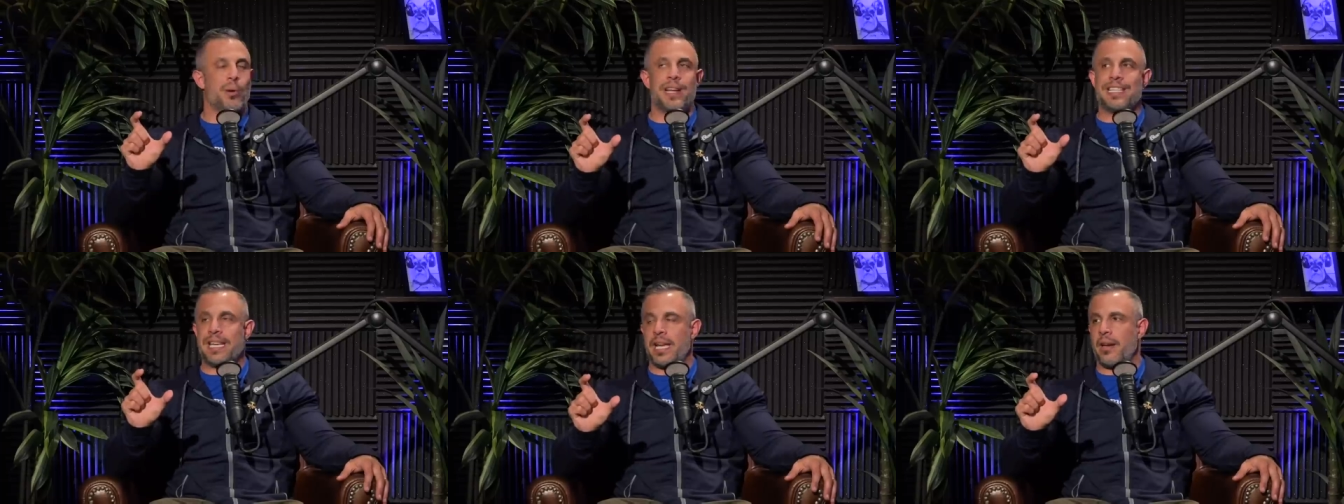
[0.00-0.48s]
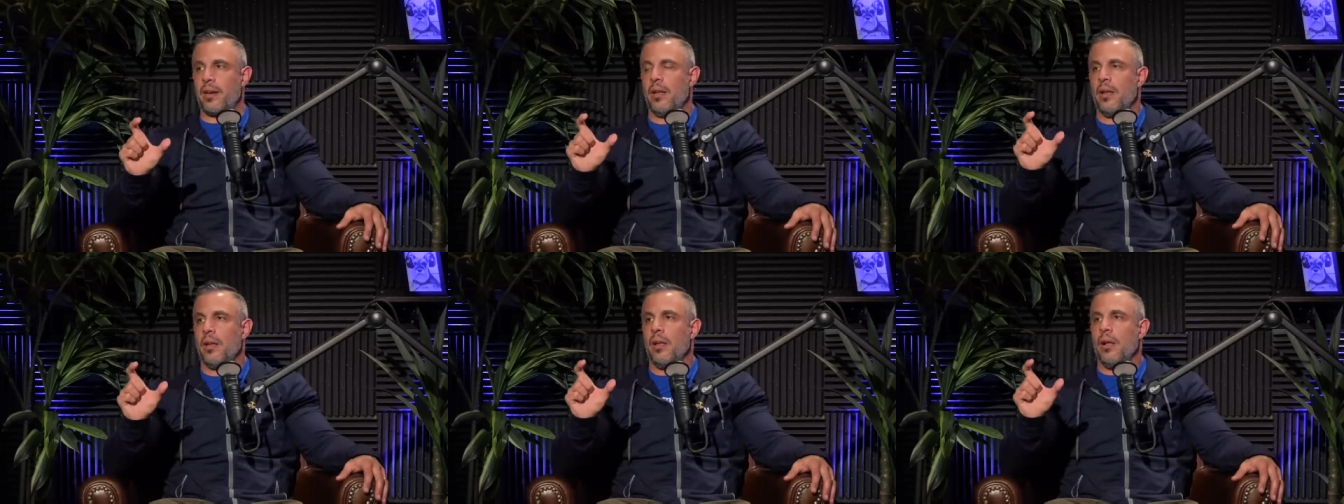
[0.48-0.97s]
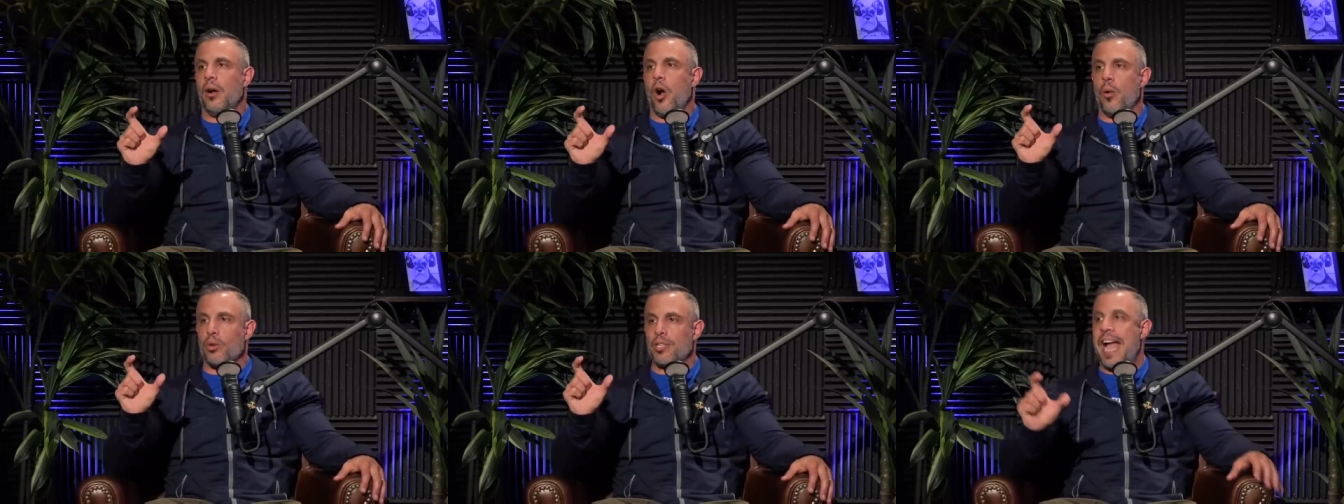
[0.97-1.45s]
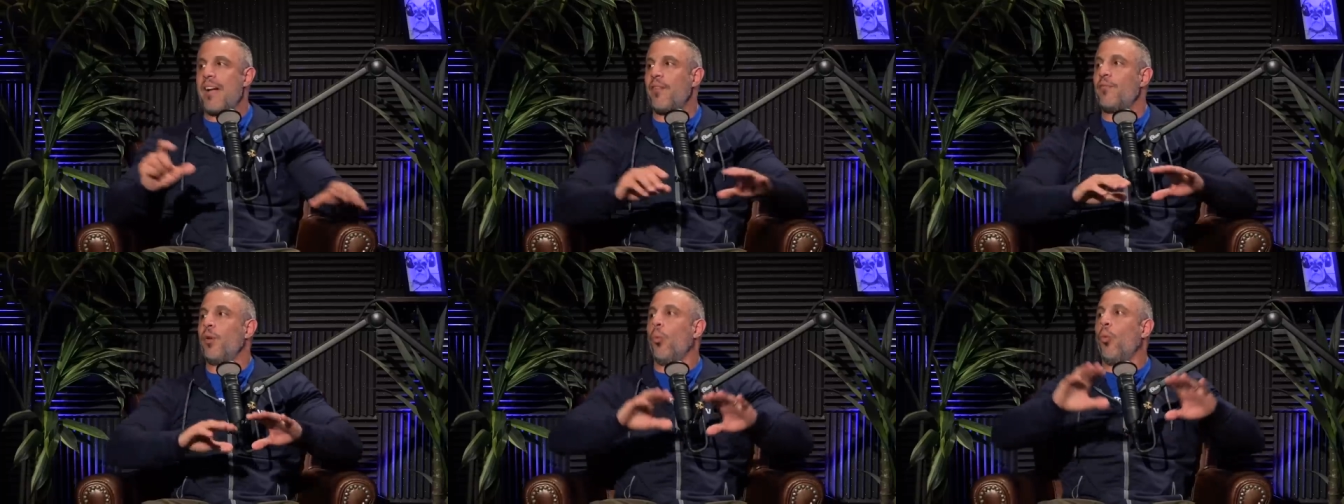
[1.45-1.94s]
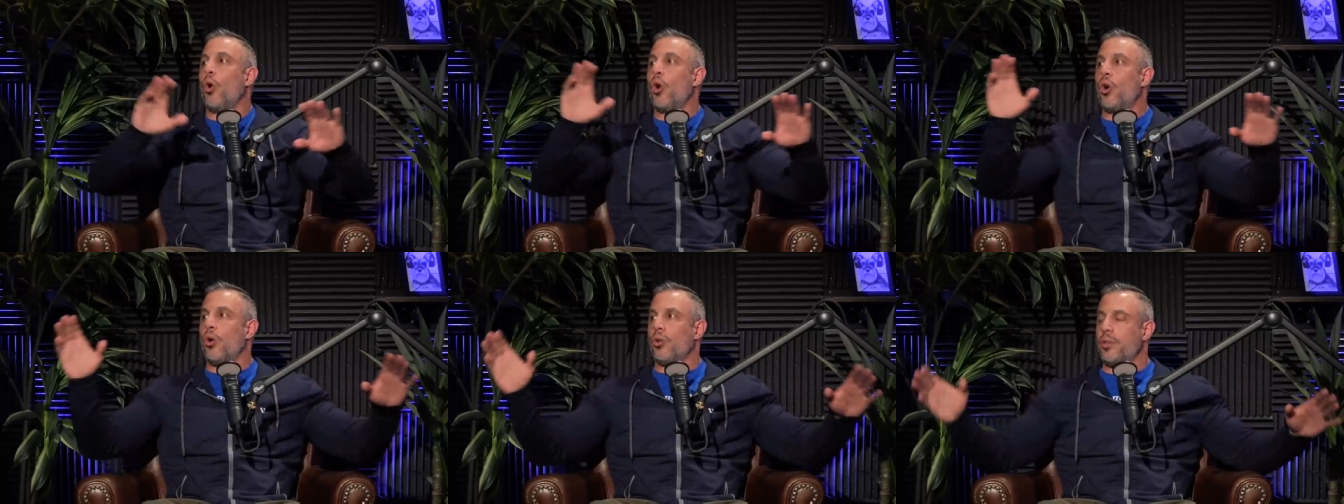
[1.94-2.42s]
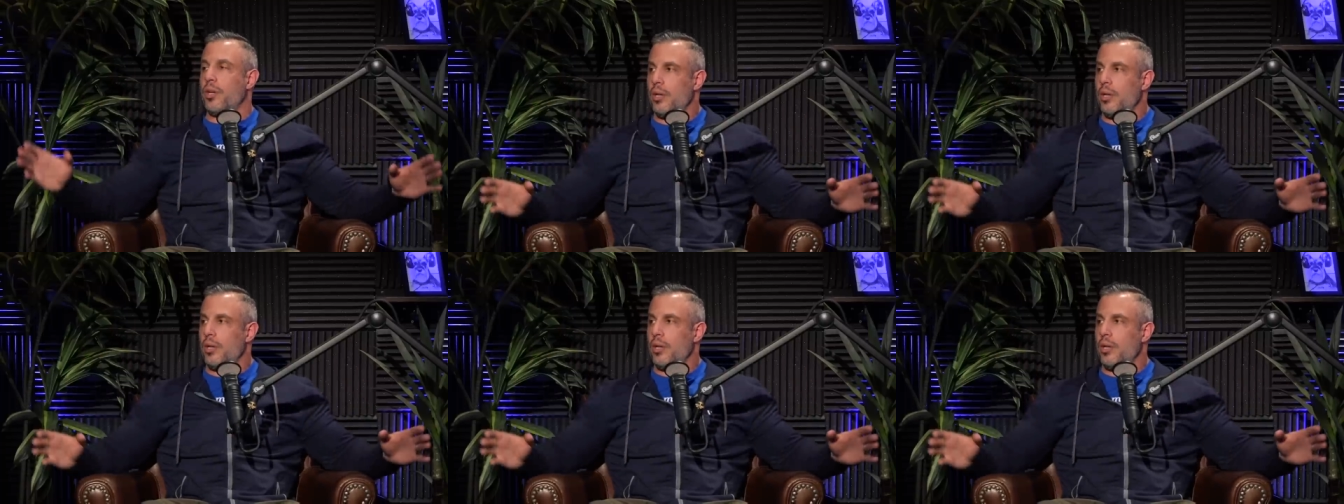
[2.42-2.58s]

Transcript: brings in almost half of the world